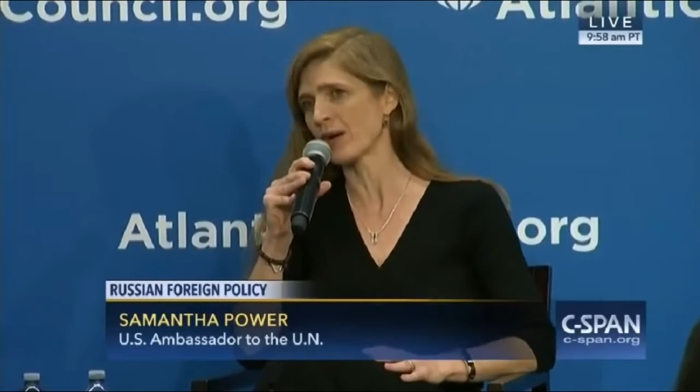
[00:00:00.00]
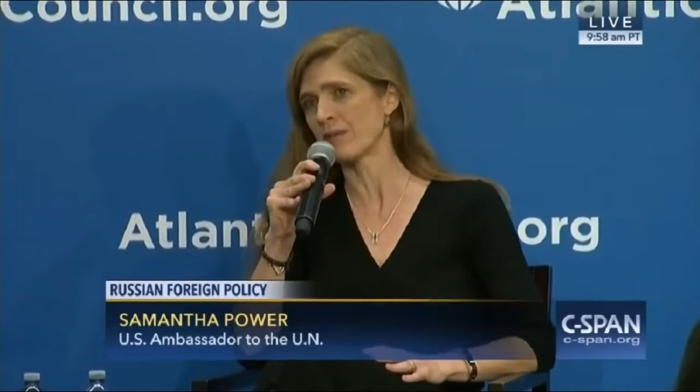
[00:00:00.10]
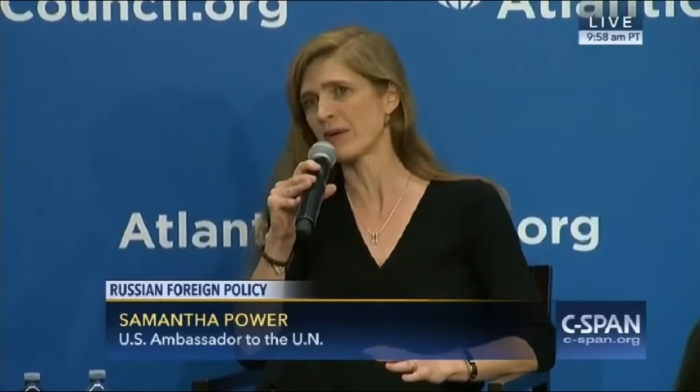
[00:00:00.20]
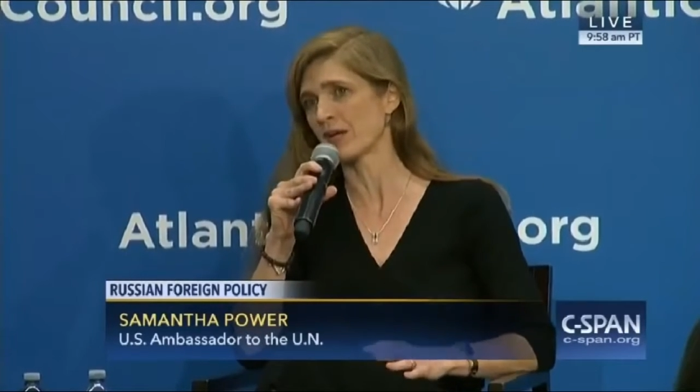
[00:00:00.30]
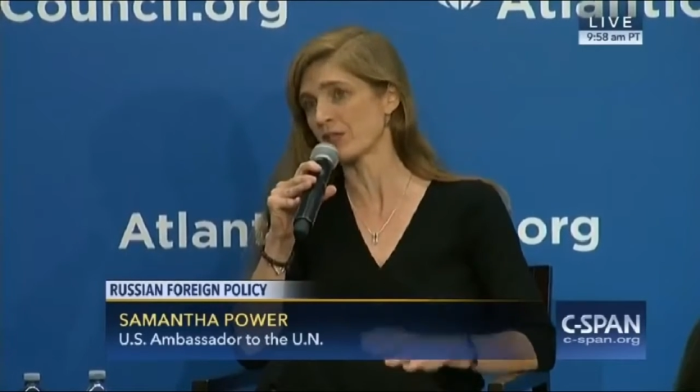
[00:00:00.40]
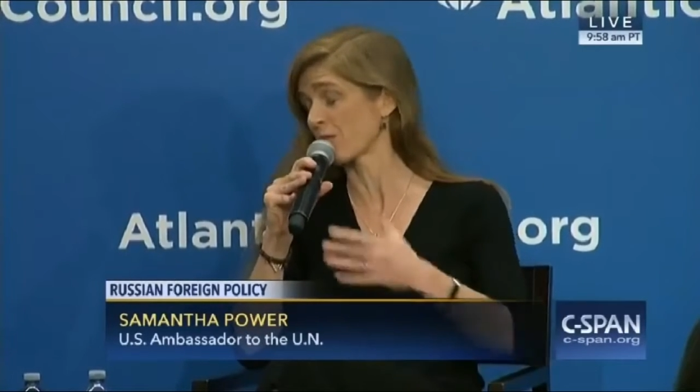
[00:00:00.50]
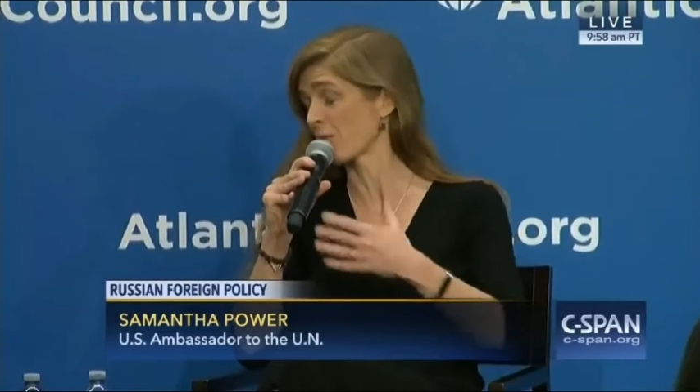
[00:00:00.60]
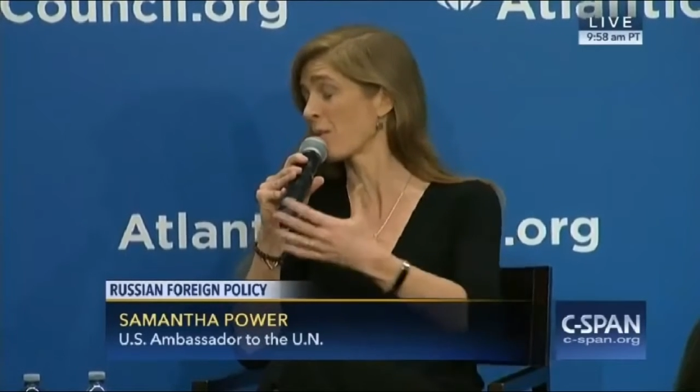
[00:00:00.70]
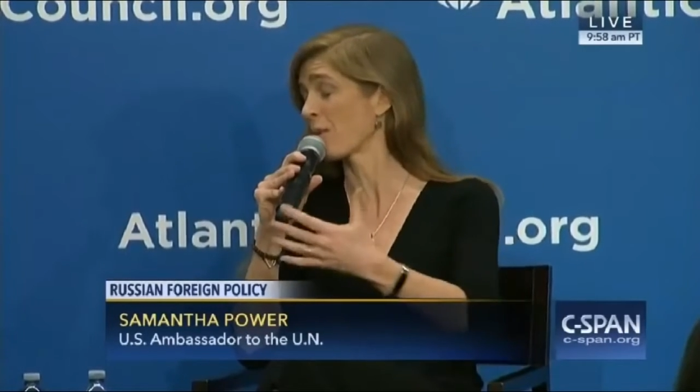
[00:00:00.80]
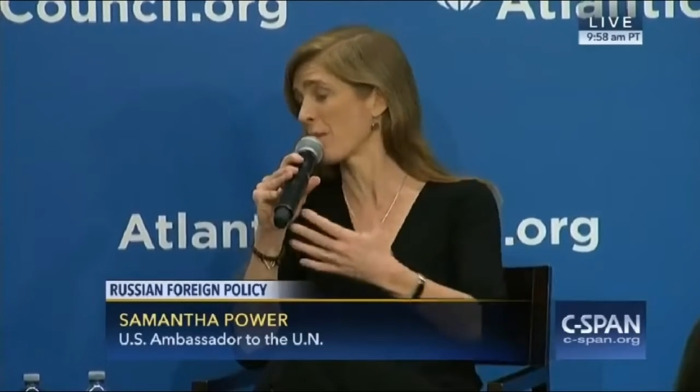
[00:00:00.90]
because of
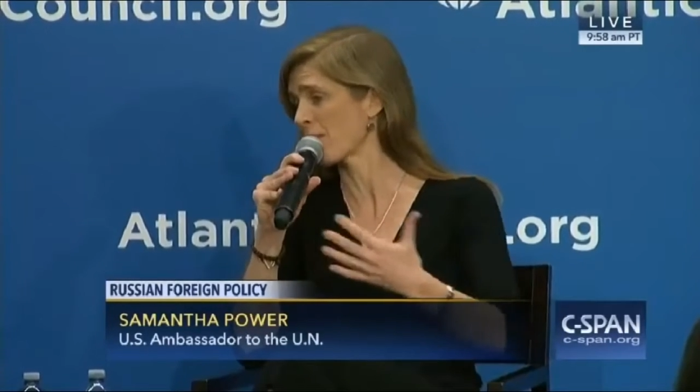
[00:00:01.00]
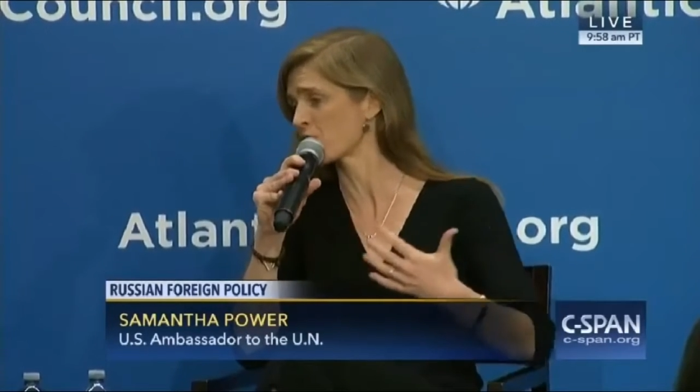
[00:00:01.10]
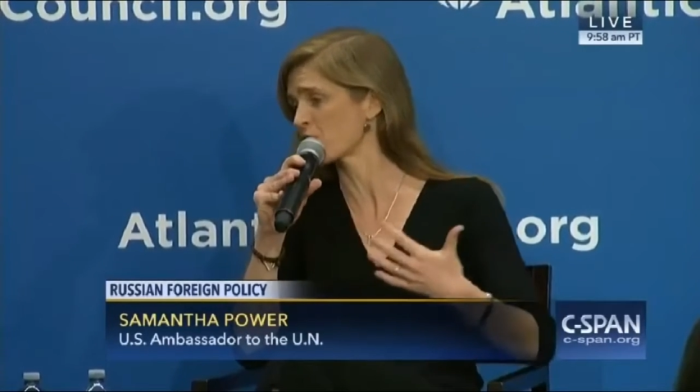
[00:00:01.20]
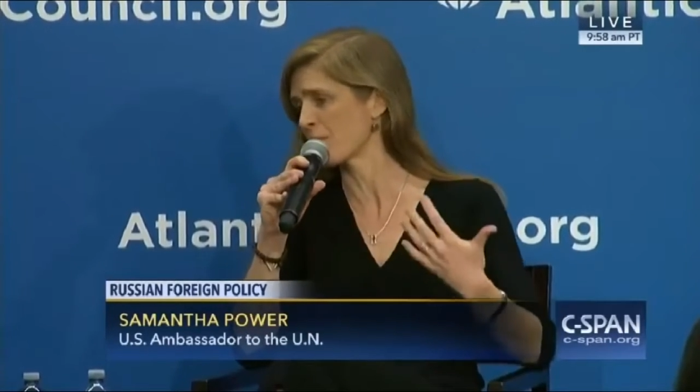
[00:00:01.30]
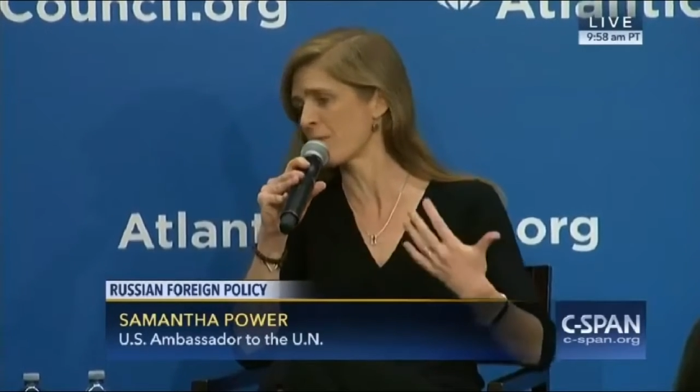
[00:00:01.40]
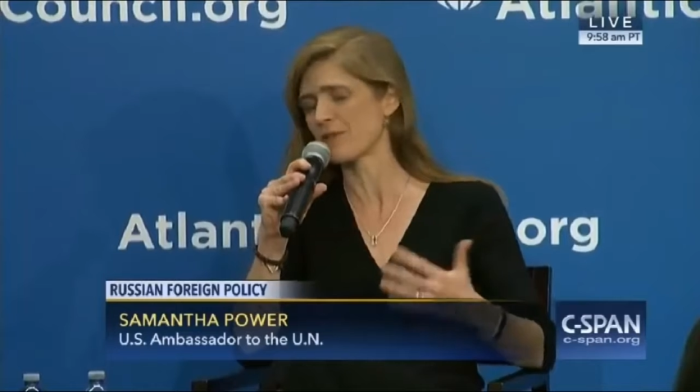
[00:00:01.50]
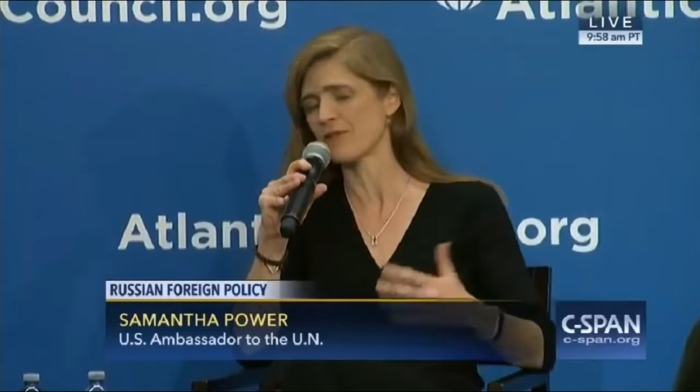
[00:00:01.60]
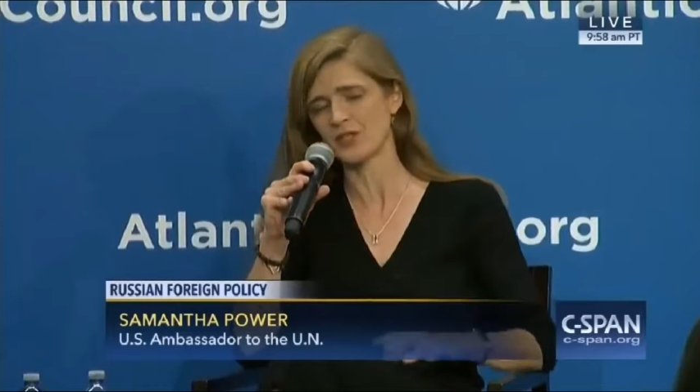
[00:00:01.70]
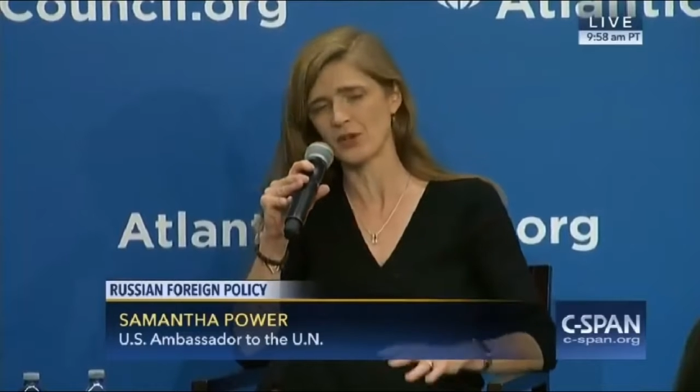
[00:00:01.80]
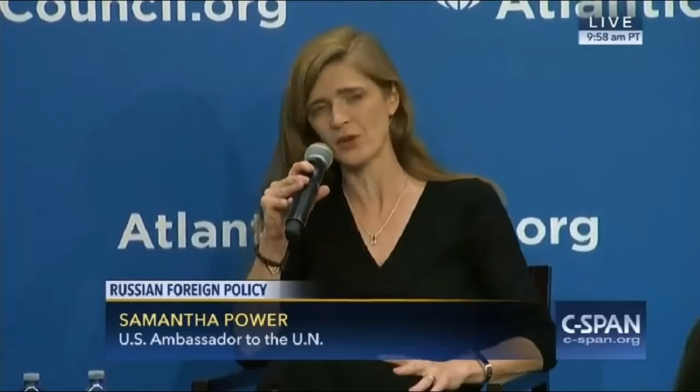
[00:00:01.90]
permanent membership and the
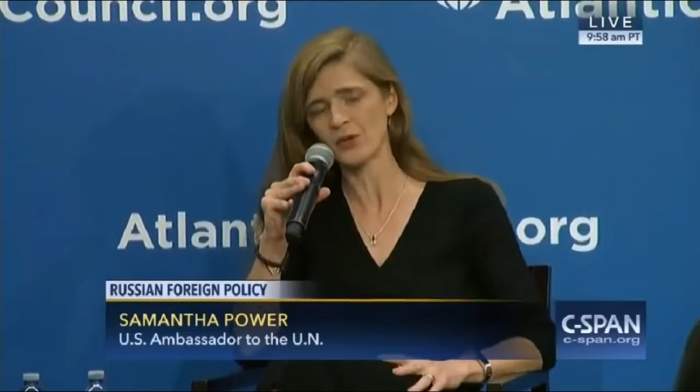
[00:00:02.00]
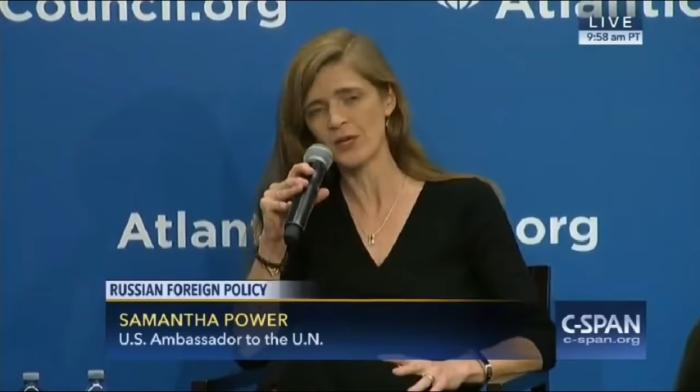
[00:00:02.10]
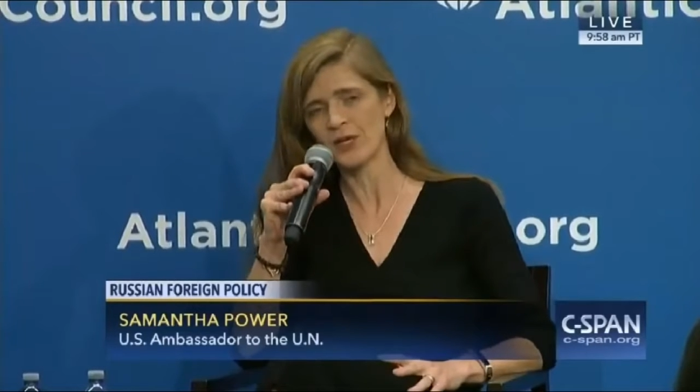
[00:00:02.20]
veto,